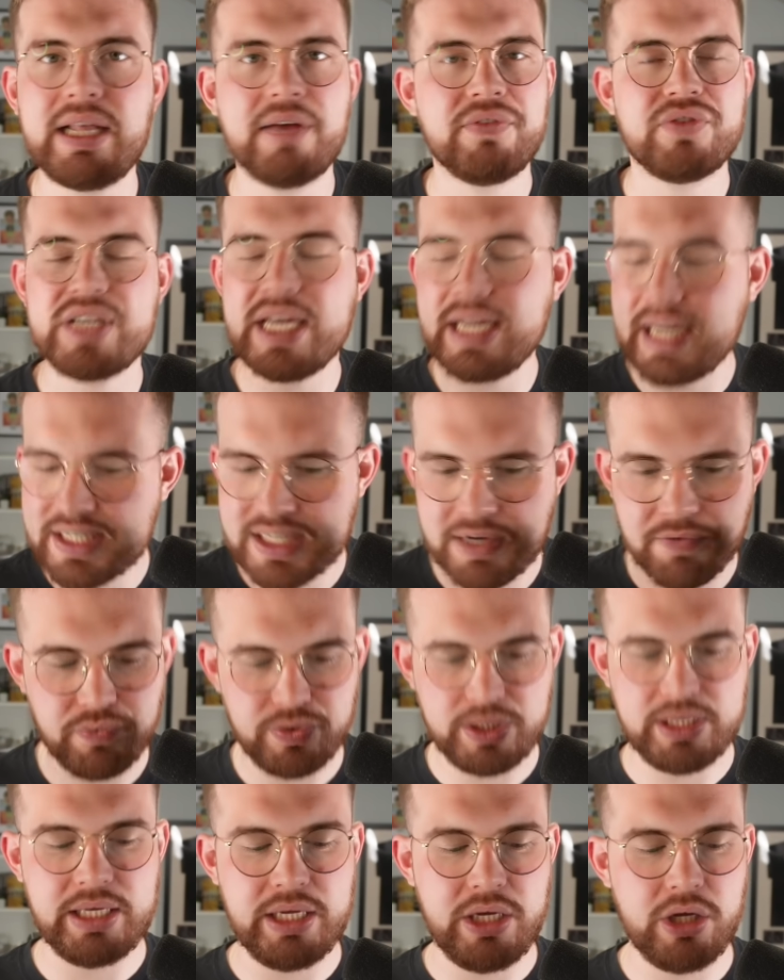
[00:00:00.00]
I've said this
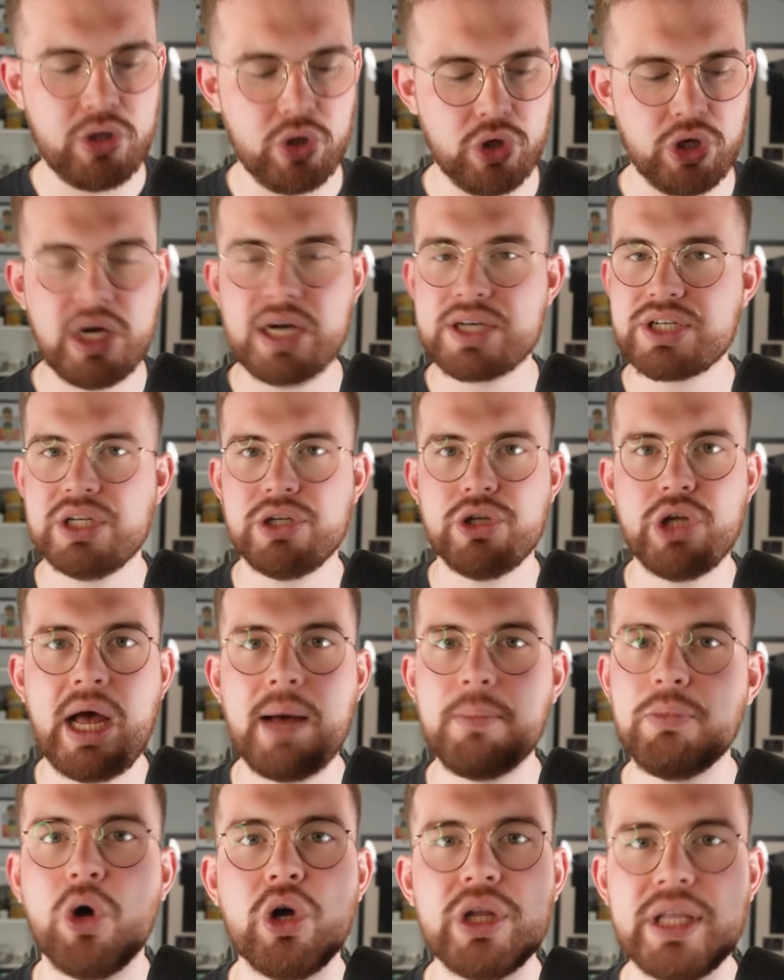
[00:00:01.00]
every year. Look, listen,
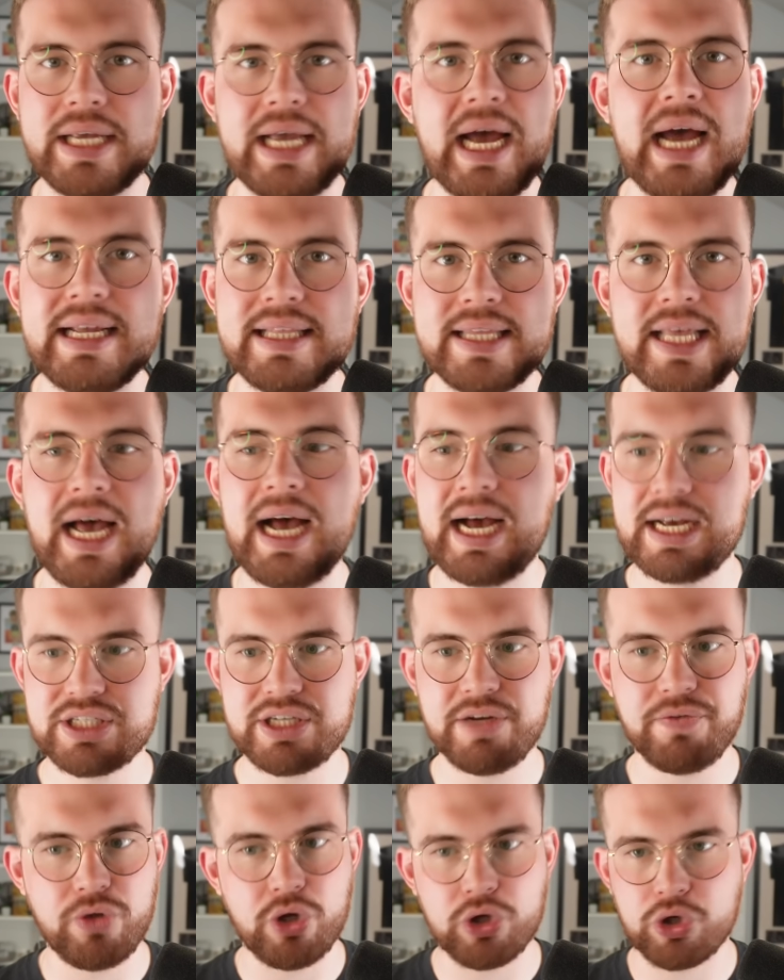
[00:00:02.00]
I'm not the guy to ask
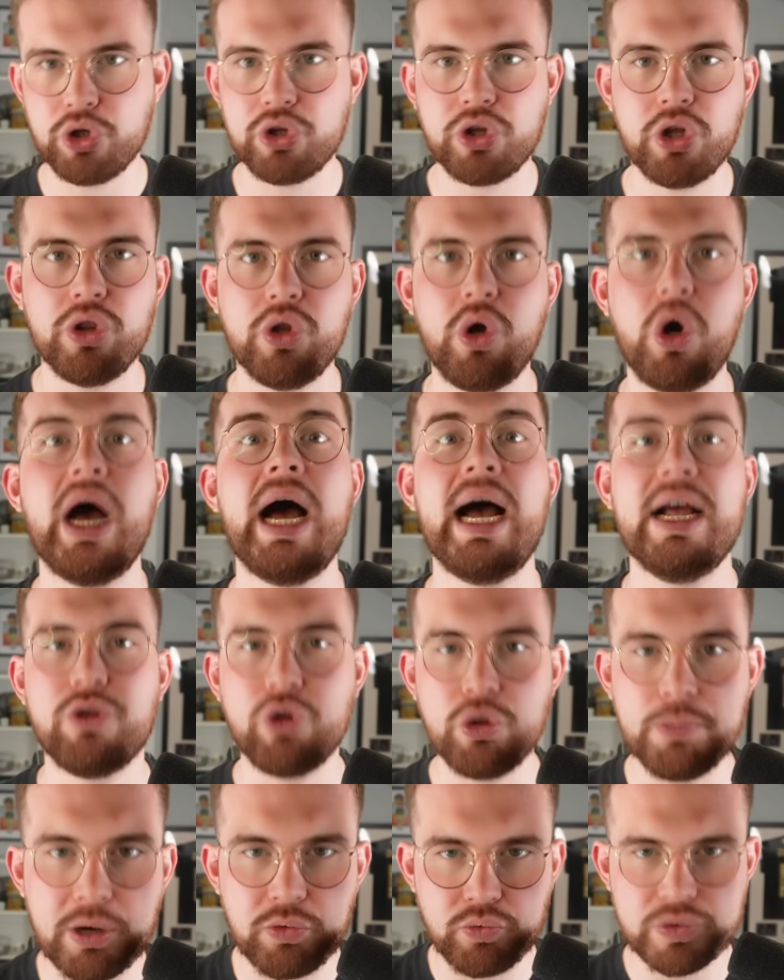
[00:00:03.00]
if they're good or not. I
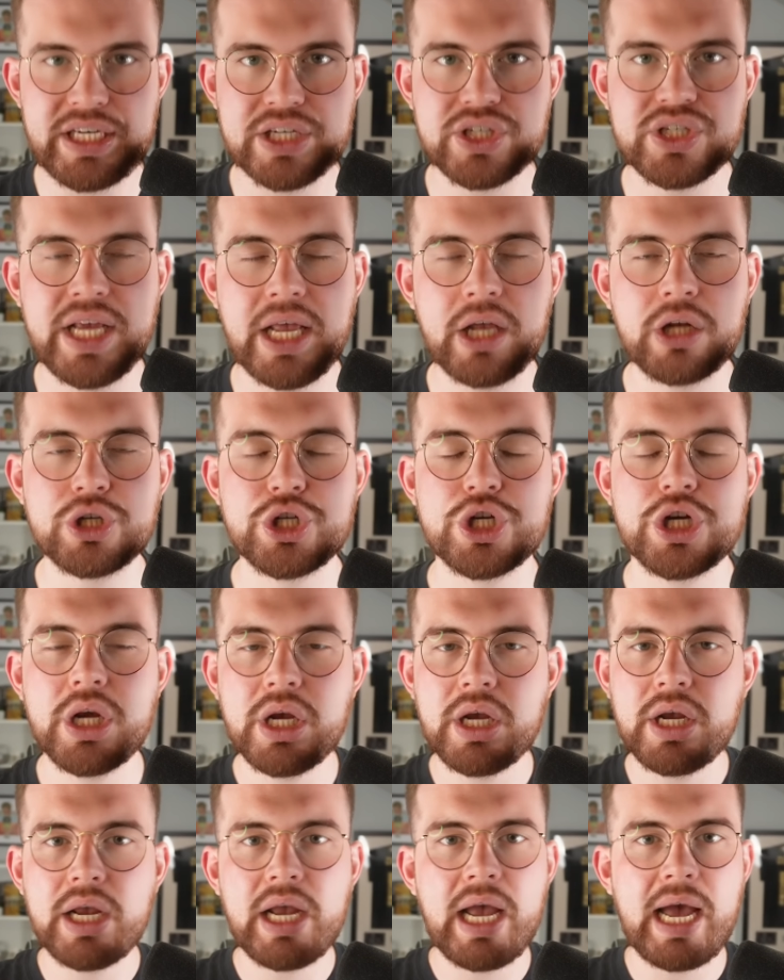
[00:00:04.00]
do my research
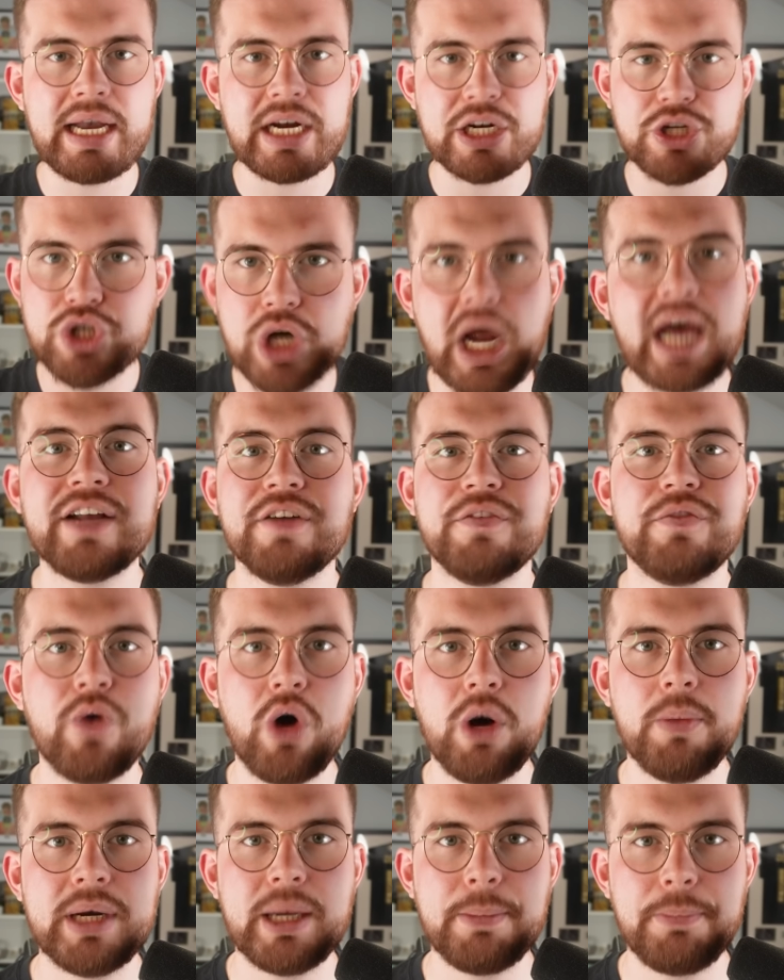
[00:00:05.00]
and I try and
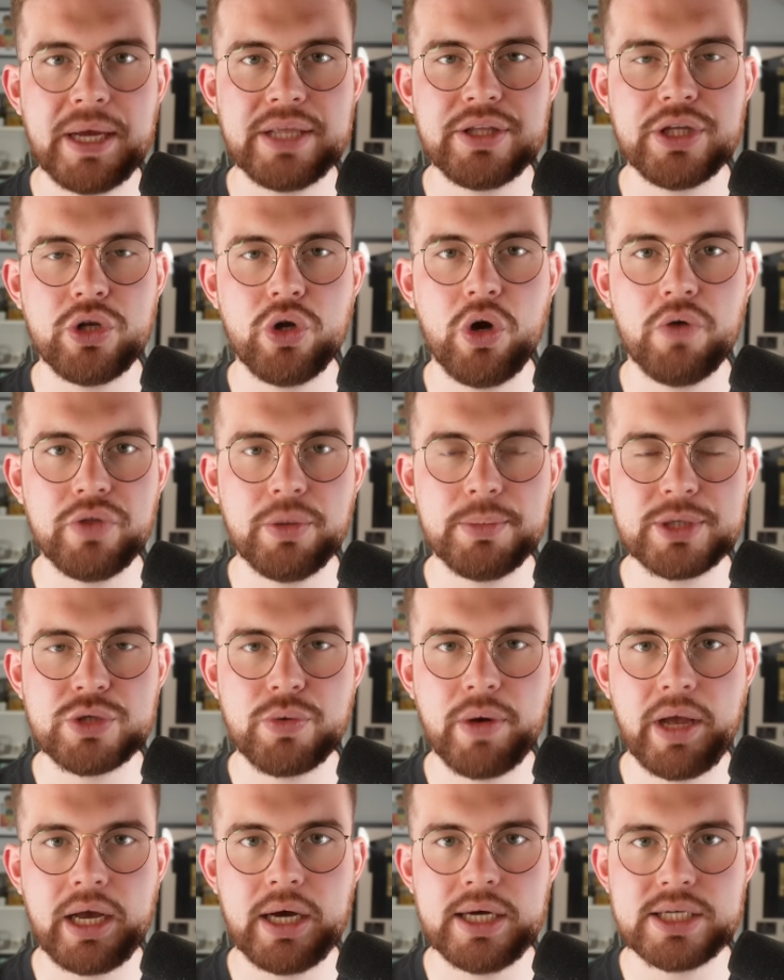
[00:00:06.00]
form an opinion of them as
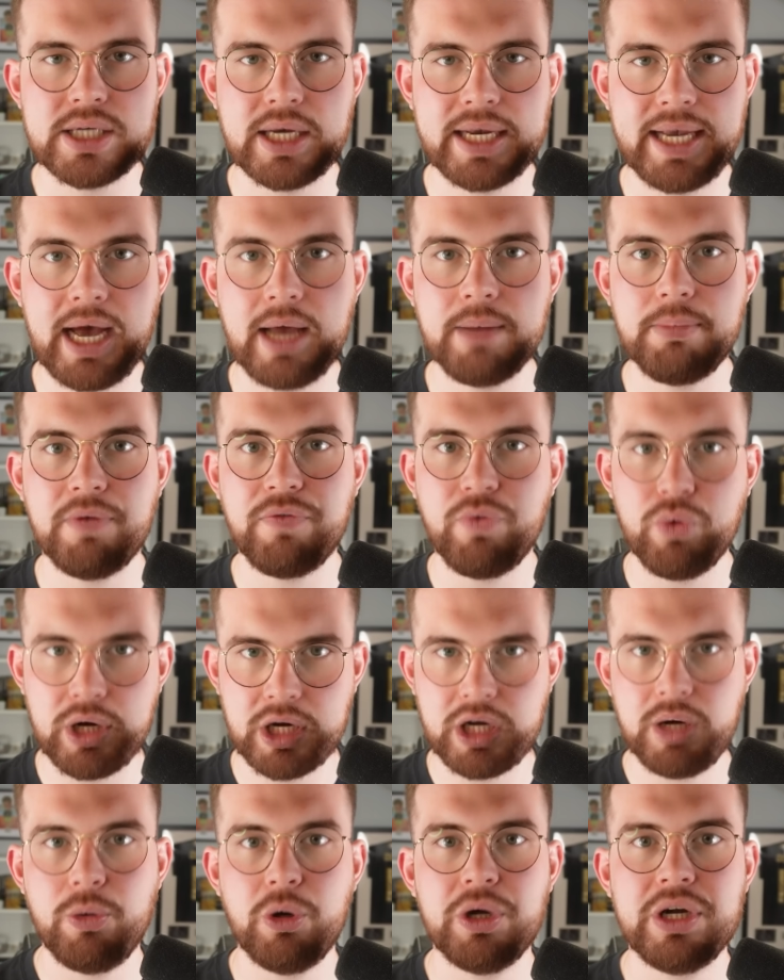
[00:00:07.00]
quickly as I can before I
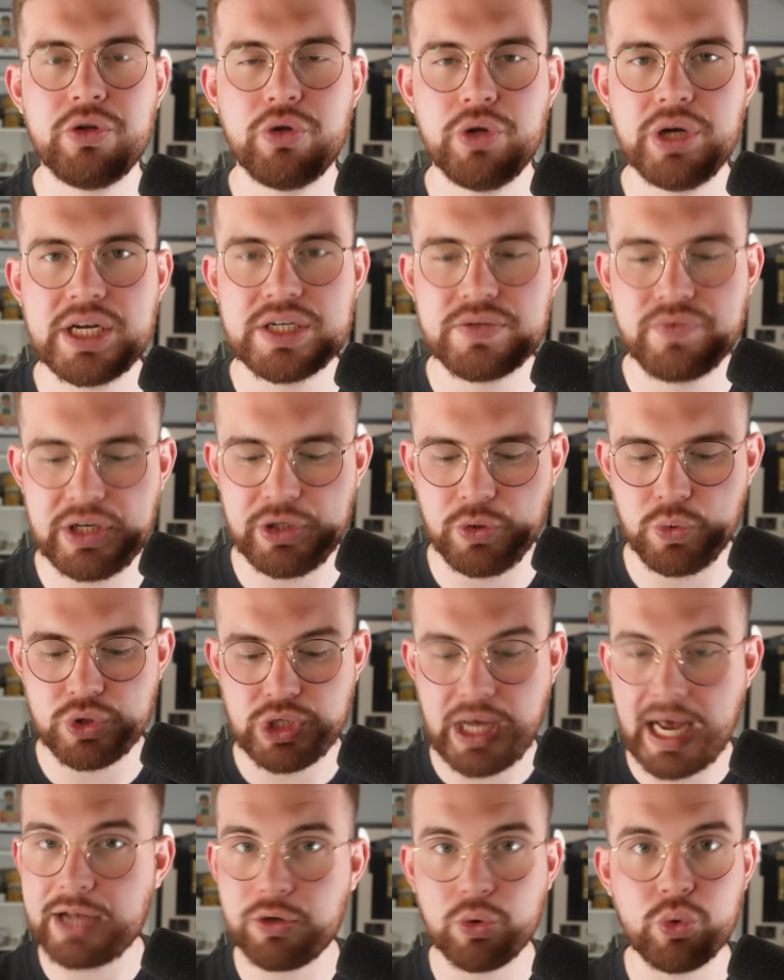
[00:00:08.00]
come on to do this video.
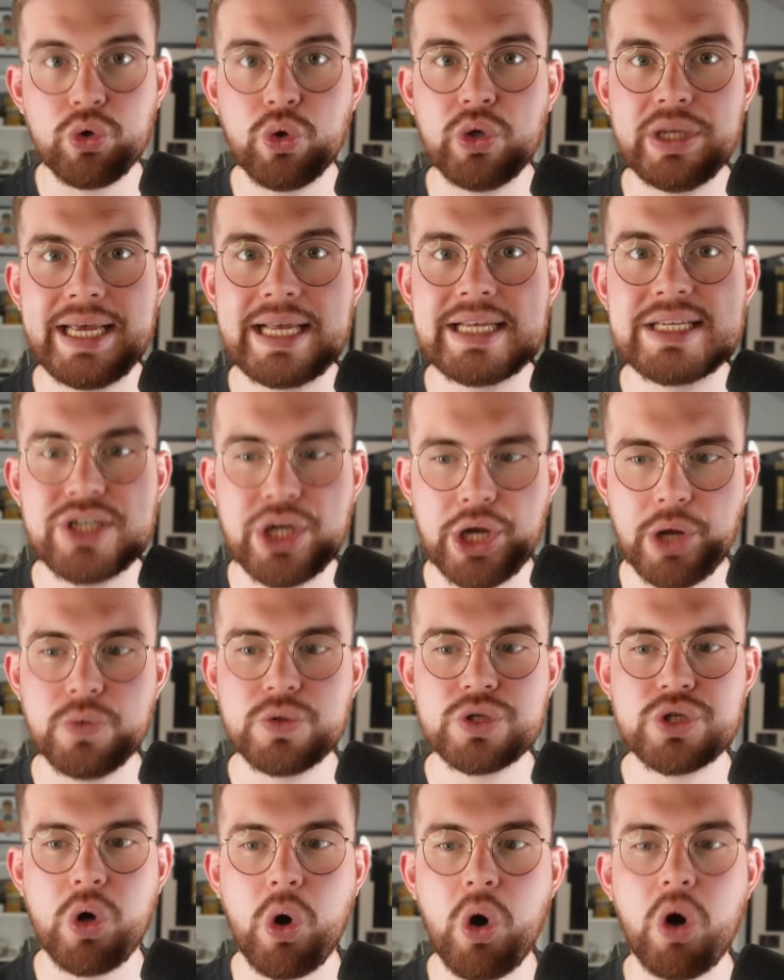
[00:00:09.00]
I don't know the ins and
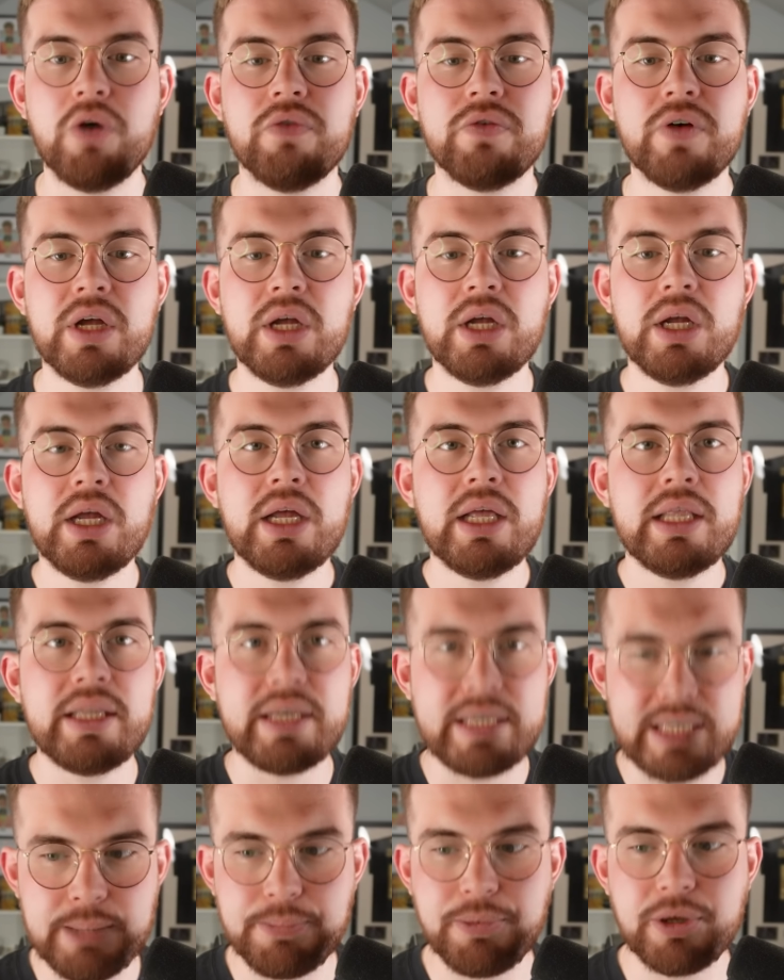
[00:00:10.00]
outs of the
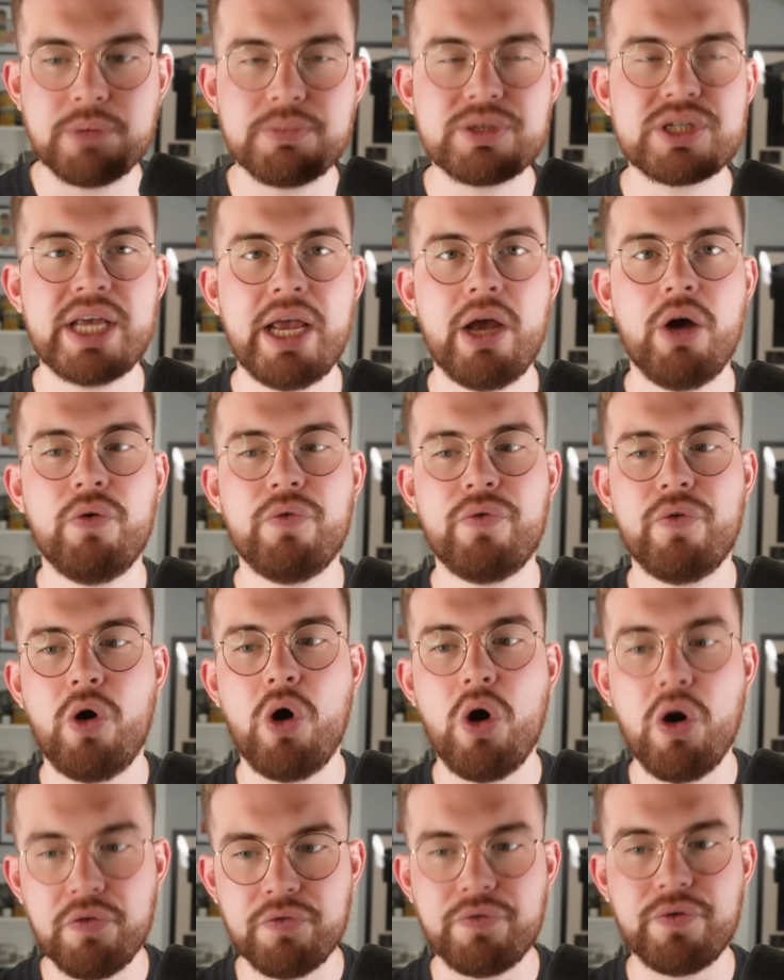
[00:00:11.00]
keeper himself,
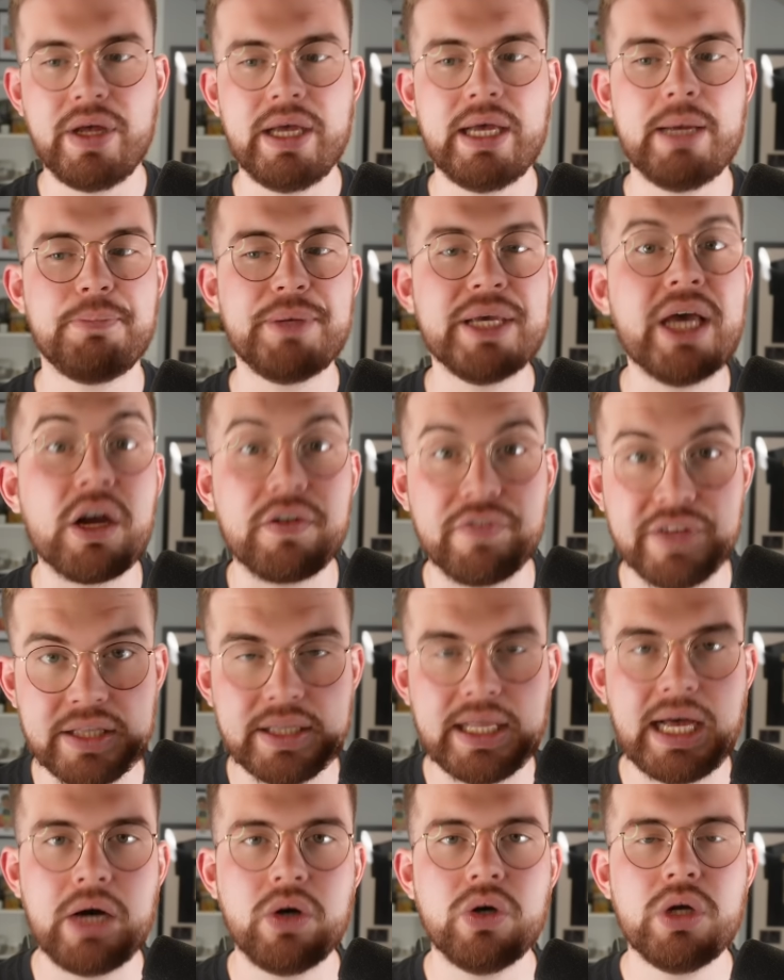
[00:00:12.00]
of Peter
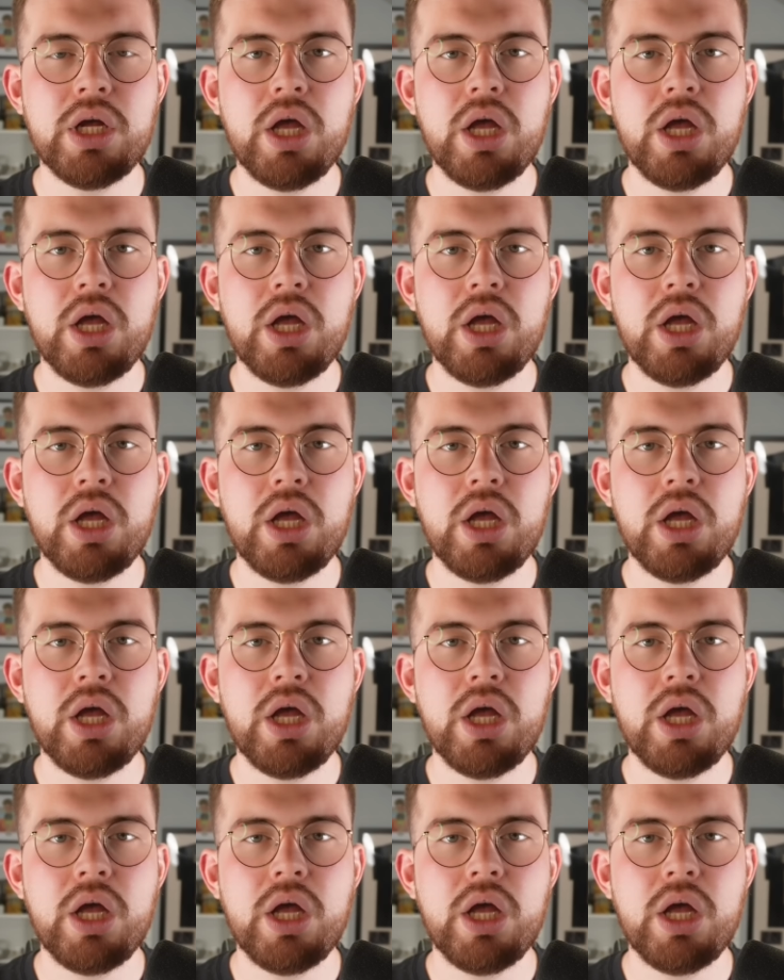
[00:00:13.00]
Vindal.